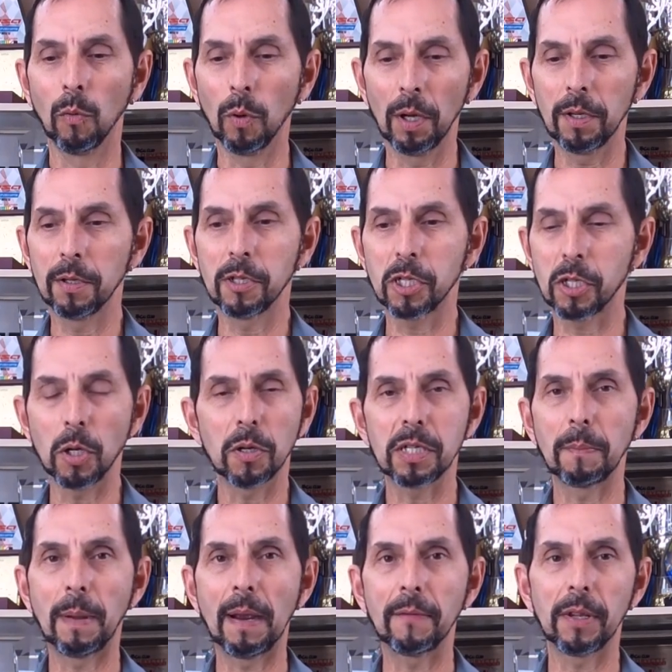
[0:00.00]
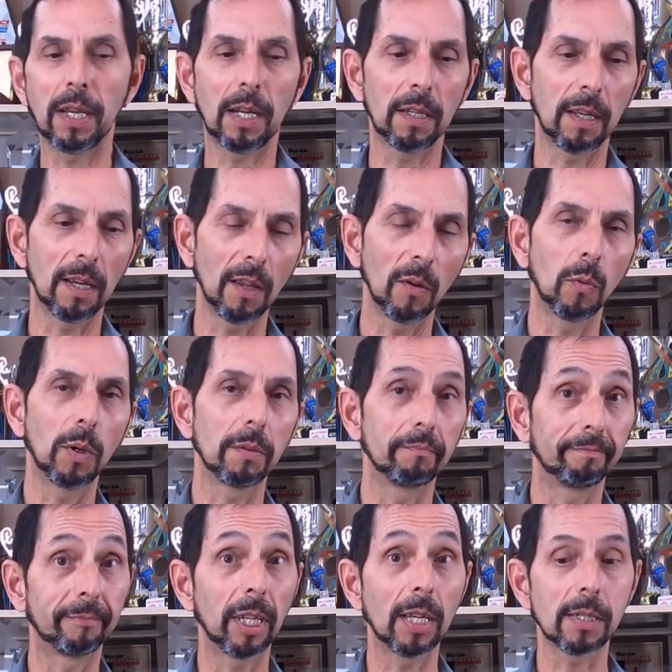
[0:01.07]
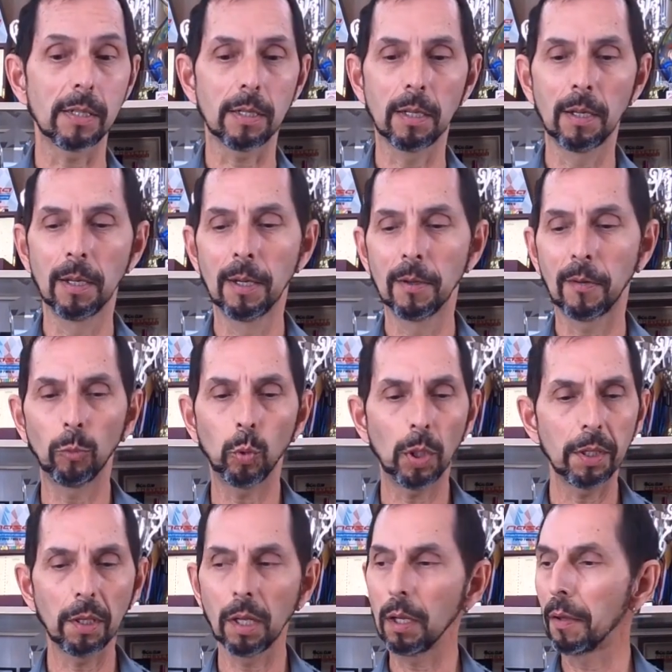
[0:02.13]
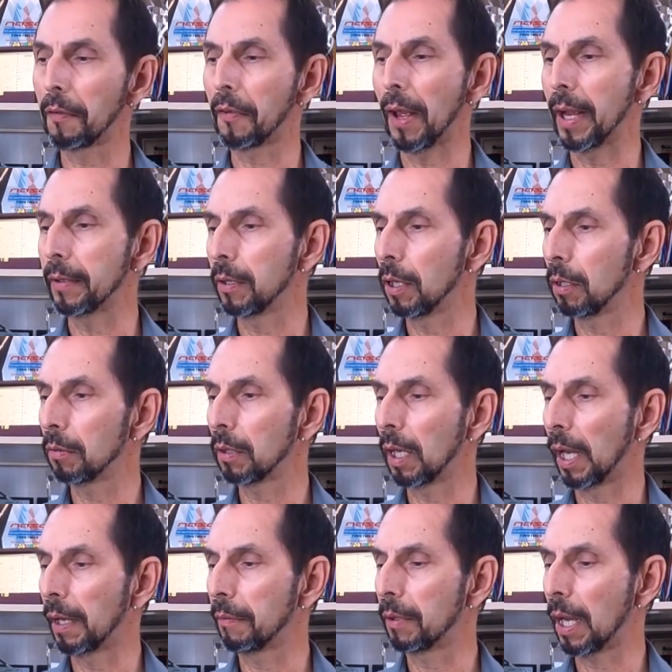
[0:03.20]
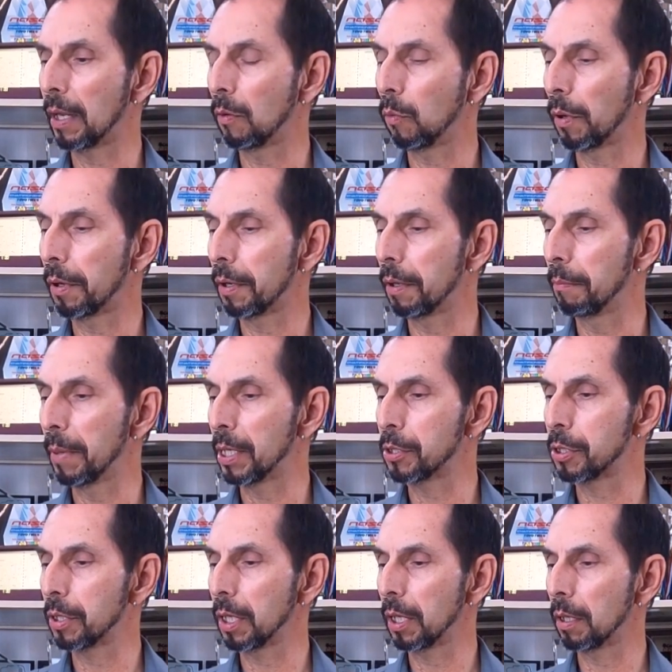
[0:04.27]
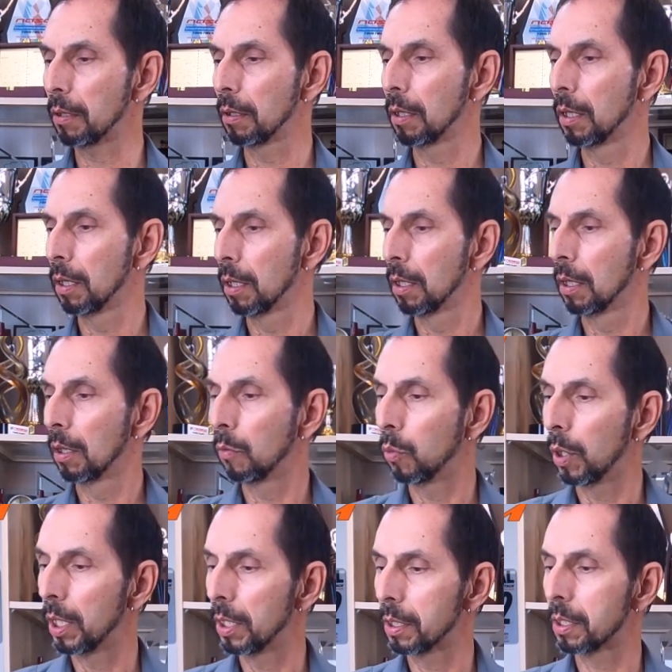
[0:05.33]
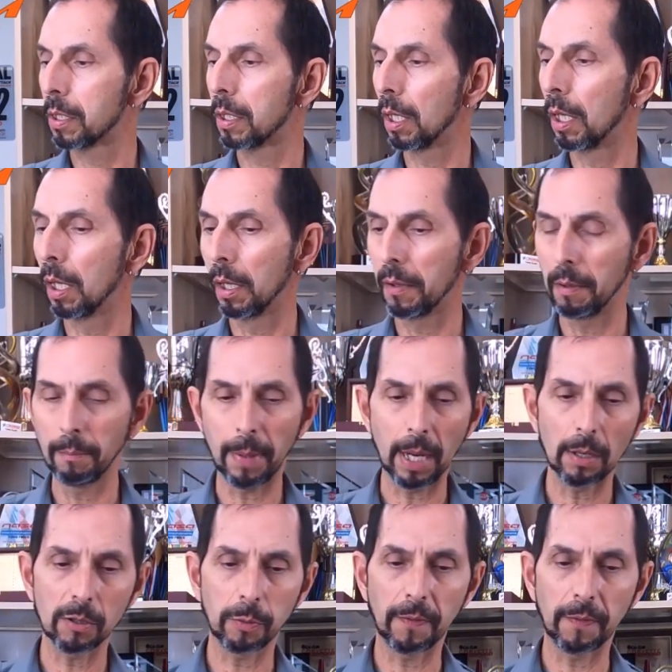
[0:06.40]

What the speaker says: One just soaks up everything and the other one doesn't. One little side note I kind of wanted to mention here was the mounts.